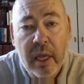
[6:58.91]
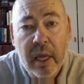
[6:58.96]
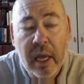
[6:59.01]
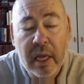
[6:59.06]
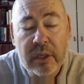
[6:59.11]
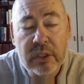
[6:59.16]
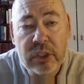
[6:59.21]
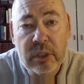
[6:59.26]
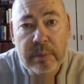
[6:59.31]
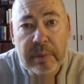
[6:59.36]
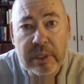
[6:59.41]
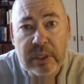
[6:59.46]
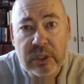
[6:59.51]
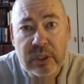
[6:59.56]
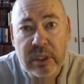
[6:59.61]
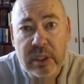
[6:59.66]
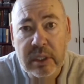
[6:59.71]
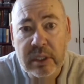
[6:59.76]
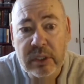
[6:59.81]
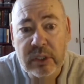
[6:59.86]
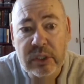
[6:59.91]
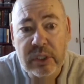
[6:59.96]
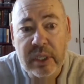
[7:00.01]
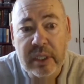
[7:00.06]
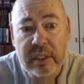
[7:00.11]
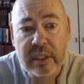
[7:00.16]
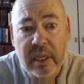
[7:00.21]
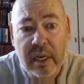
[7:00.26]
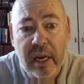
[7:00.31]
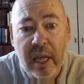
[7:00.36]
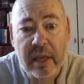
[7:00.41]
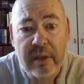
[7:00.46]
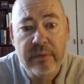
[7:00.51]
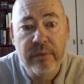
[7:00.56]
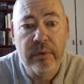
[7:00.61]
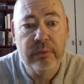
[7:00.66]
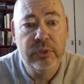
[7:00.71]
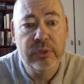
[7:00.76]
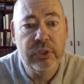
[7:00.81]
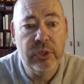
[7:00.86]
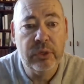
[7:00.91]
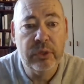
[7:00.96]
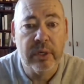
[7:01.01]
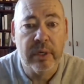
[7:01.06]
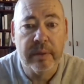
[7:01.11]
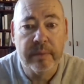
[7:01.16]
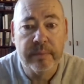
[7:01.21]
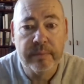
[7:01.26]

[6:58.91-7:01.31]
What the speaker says: at some incidents in the life of Judah.